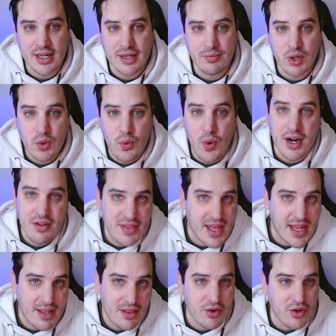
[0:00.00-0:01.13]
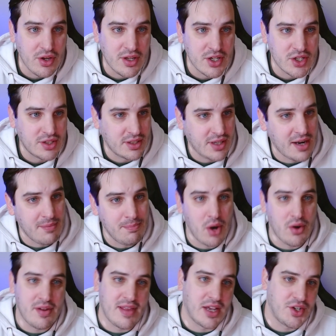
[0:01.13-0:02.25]
requires that. So you can just kind of
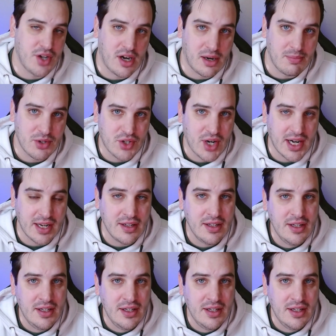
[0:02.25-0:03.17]
bonus action unarmed strike